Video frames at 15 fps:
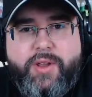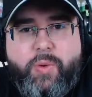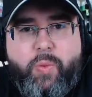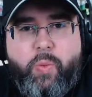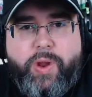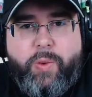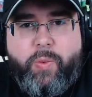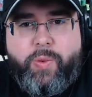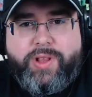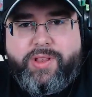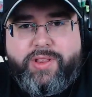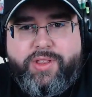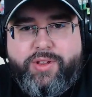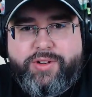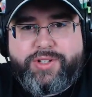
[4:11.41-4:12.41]
when
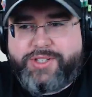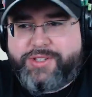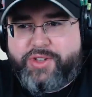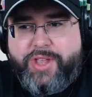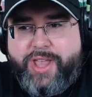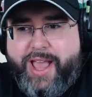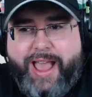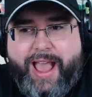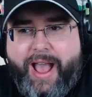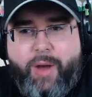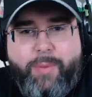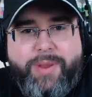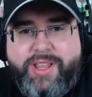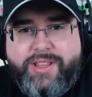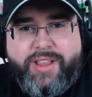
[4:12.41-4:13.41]
when there's
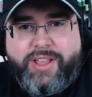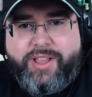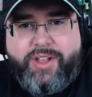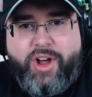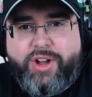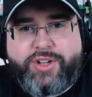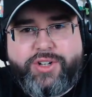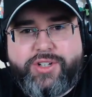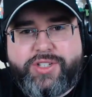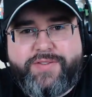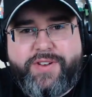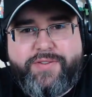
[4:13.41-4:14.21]
how many like hundreds of